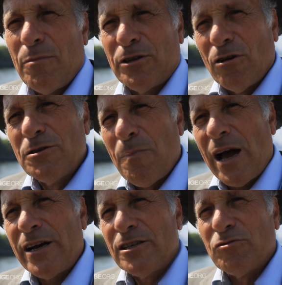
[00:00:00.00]
But those
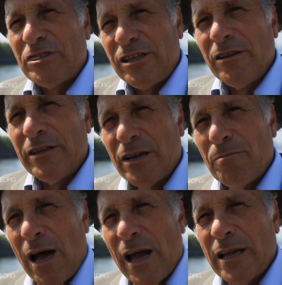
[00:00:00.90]
miners were still in their
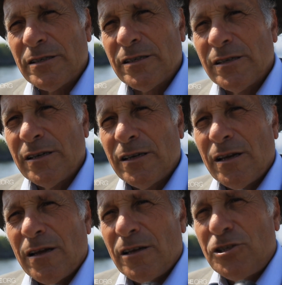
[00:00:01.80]
mines.
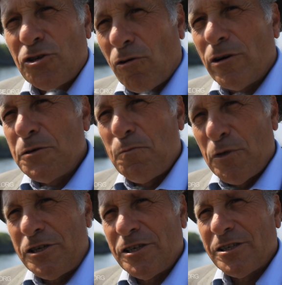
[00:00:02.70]
George
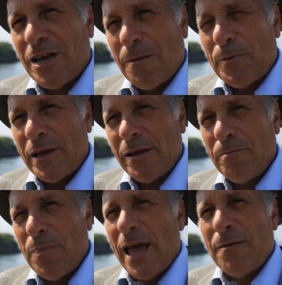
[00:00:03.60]
Bush's
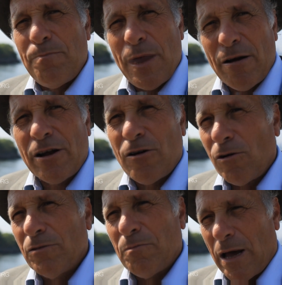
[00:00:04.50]
company and Barrick
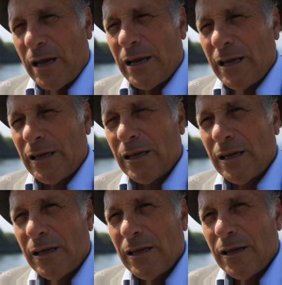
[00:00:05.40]
Gold Mining
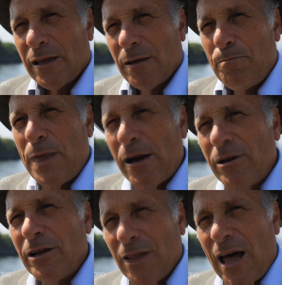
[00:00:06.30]

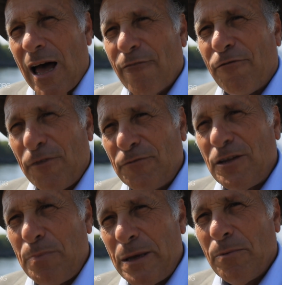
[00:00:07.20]
buried alive
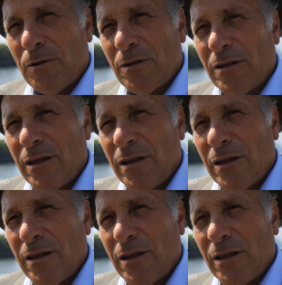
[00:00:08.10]
50 people.